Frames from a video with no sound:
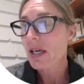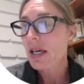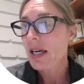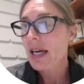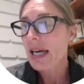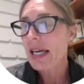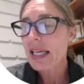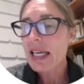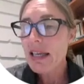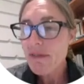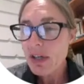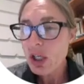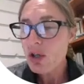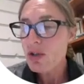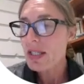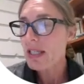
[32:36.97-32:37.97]
And he even
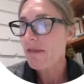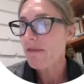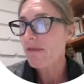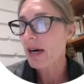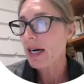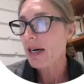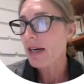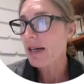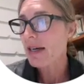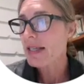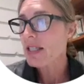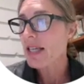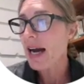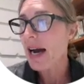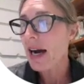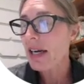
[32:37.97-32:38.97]
goes so far as
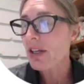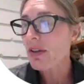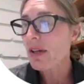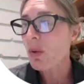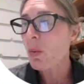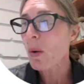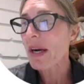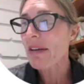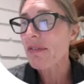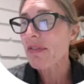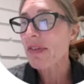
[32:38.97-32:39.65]
to argue that one of